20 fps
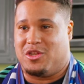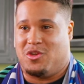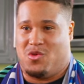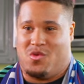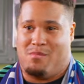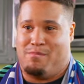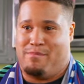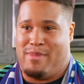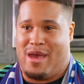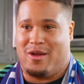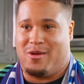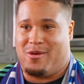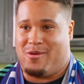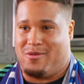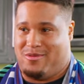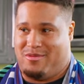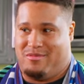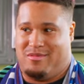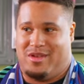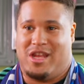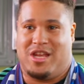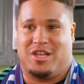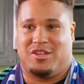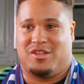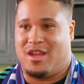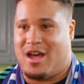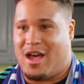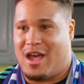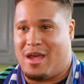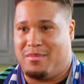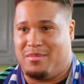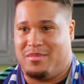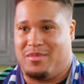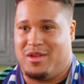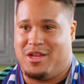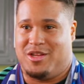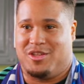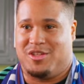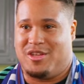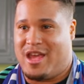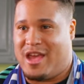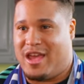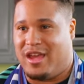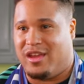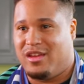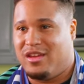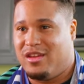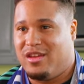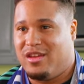to do it better each time, each day,